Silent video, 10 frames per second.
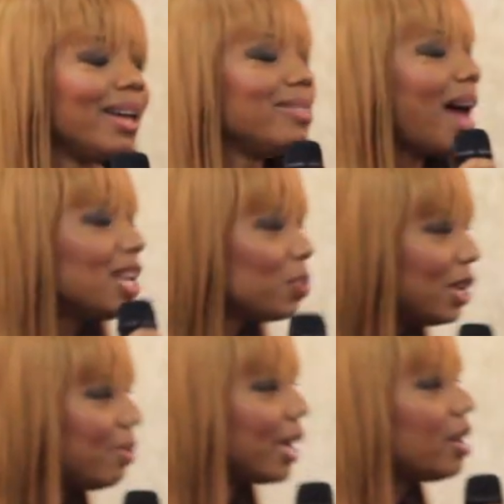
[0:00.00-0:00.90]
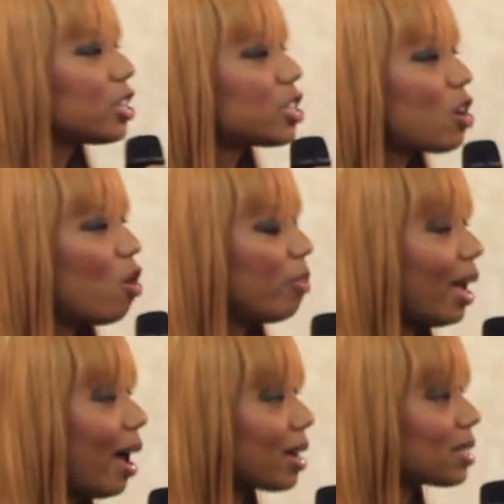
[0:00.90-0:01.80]
And that's when he began to show
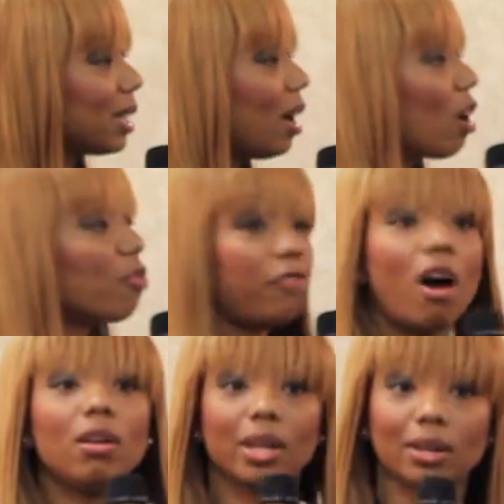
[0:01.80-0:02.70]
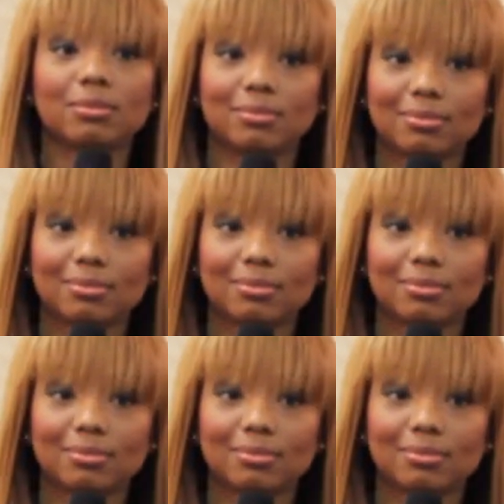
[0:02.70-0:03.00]
me, actually, her falling.